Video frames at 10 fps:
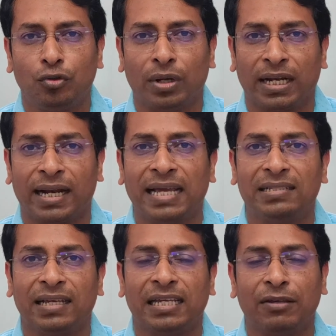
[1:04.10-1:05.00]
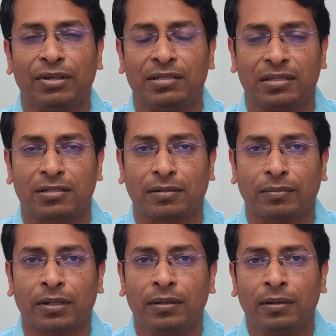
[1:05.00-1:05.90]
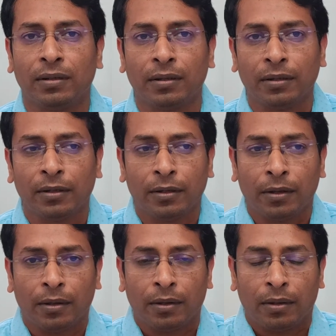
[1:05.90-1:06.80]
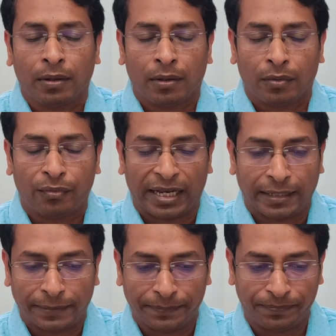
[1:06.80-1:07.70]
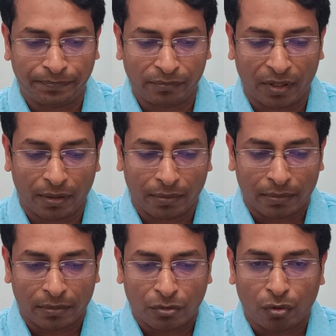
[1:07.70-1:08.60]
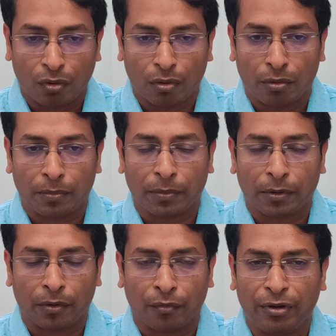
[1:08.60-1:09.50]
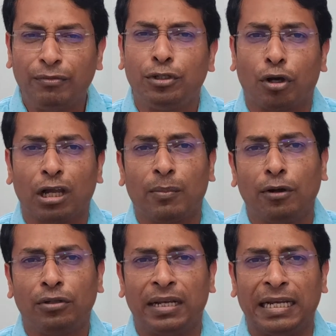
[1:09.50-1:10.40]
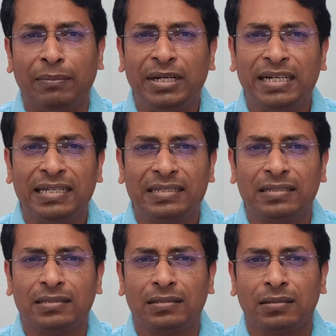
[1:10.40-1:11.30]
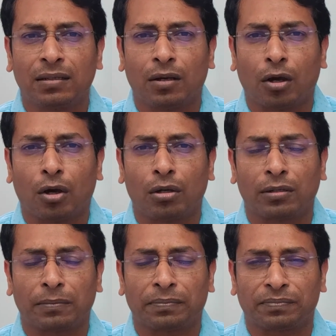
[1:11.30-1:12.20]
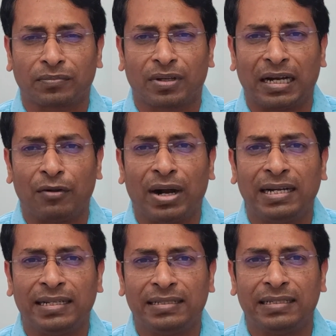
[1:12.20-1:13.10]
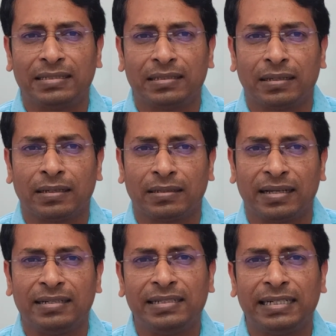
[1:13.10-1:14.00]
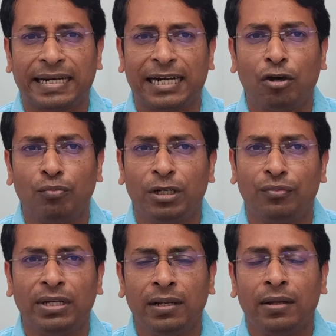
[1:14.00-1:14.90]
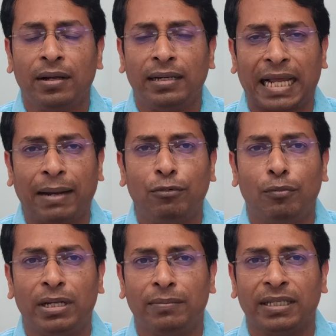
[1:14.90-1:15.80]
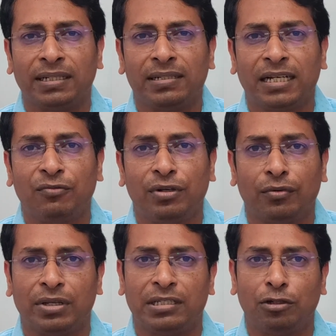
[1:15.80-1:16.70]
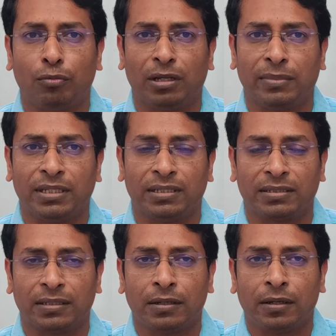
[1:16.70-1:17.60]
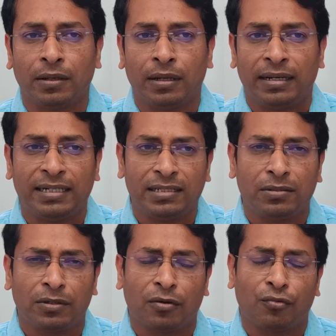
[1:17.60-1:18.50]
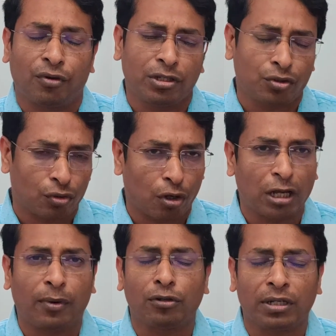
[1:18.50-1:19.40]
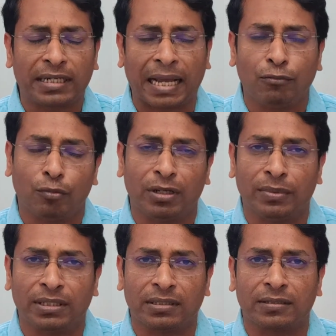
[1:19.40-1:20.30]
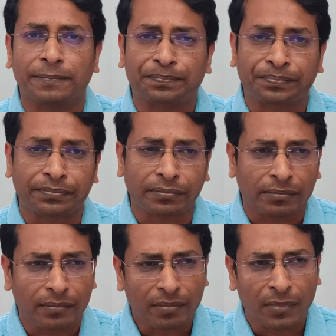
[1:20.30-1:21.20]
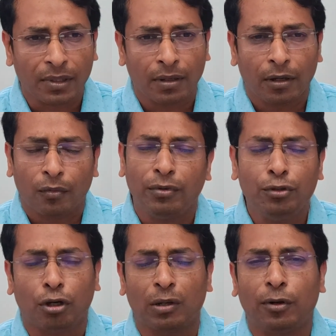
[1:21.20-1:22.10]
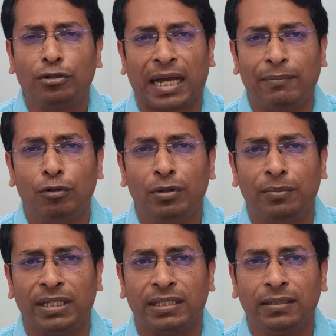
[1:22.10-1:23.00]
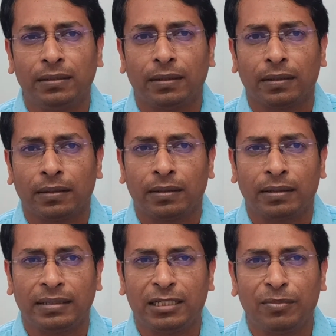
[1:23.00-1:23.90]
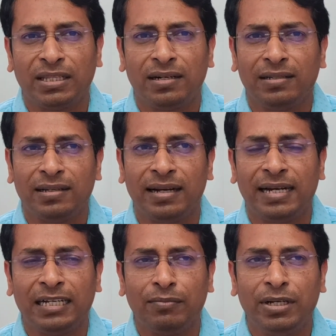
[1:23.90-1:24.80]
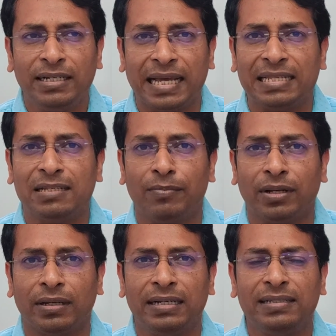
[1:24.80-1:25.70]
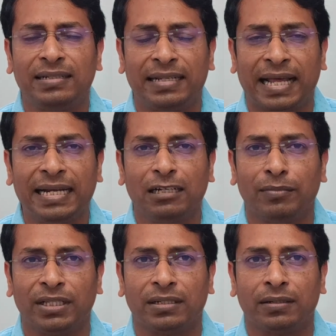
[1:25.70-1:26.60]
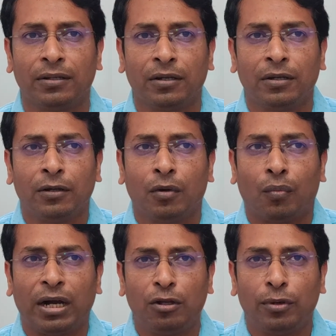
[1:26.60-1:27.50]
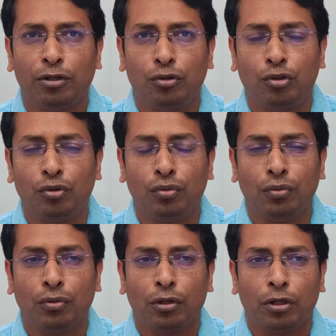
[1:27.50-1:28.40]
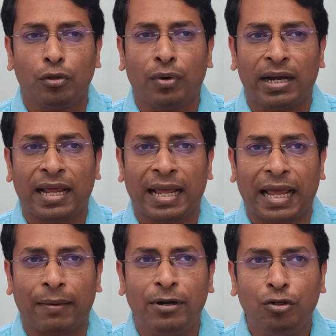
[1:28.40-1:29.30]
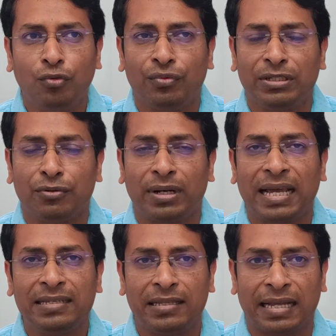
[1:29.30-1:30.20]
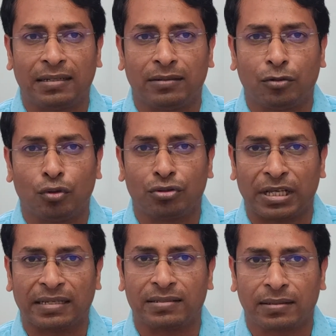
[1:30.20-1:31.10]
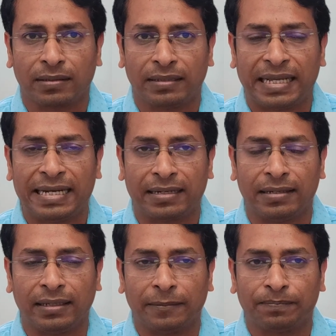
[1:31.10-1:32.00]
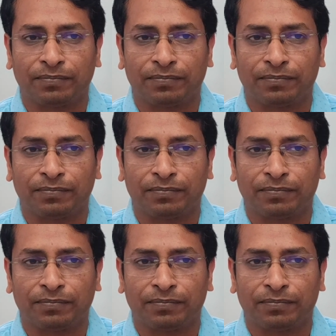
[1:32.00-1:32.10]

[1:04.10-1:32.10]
to analyze a given system. Well, so when we talk about the limitations or advantages, there is a trade-off between time domain methods and frequency domain methods. Let us first talk about the time domain methods. When we talk about time domain method, this method is relatively tangible. It is a direct method. Whatever you do, you are able to visualize those things directly.